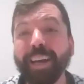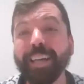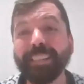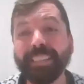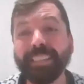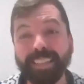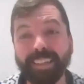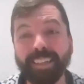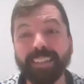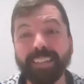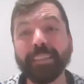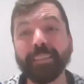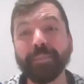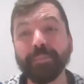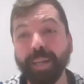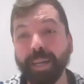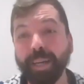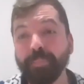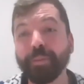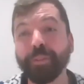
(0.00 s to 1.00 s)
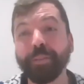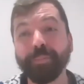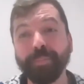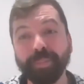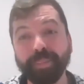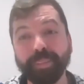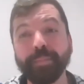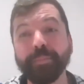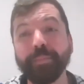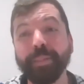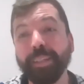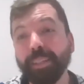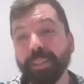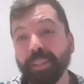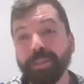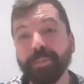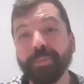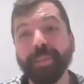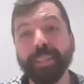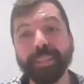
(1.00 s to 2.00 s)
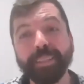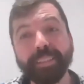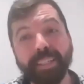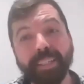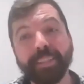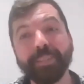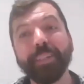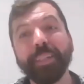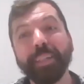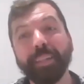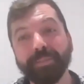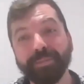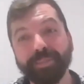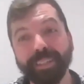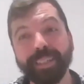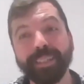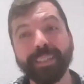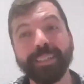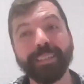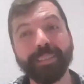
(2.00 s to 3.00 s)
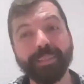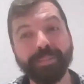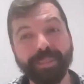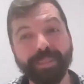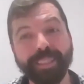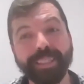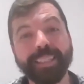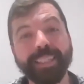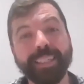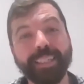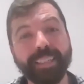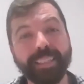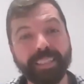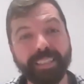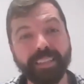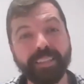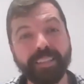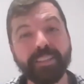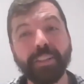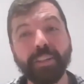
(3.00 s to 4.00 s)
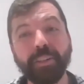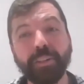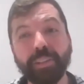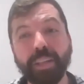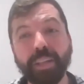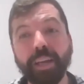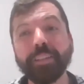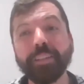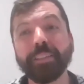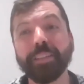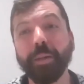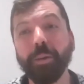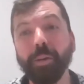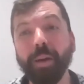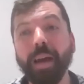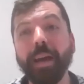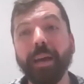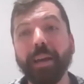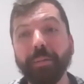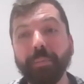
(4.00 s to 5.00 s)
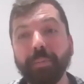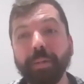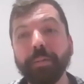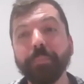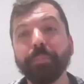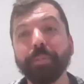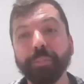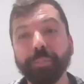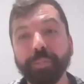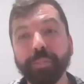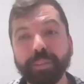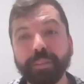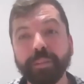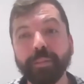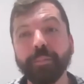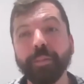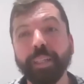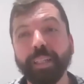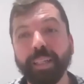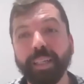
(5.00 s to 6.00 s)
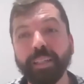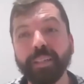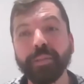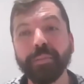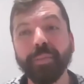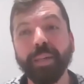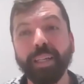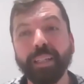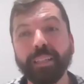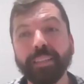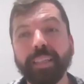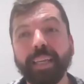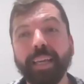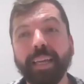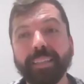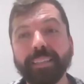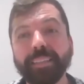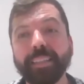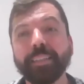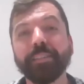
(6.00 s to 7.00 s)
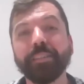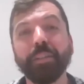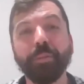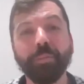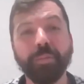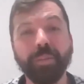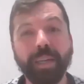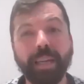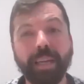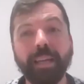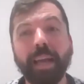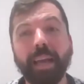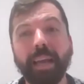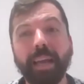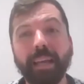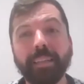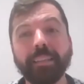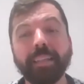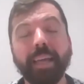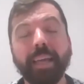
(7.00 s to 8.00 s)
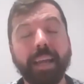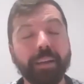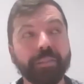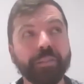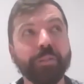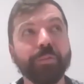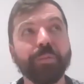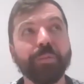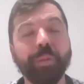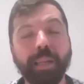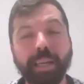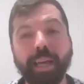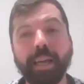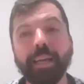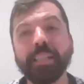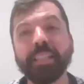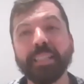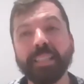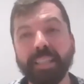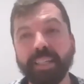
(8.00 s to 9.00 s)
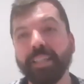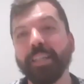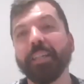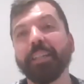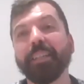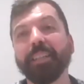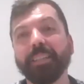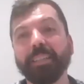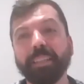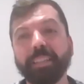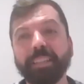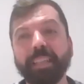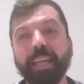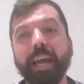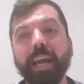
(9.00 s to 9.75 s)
I started my property management career, frankly speaking. So, the, so I am in property management, and the way and uh, the way I started it,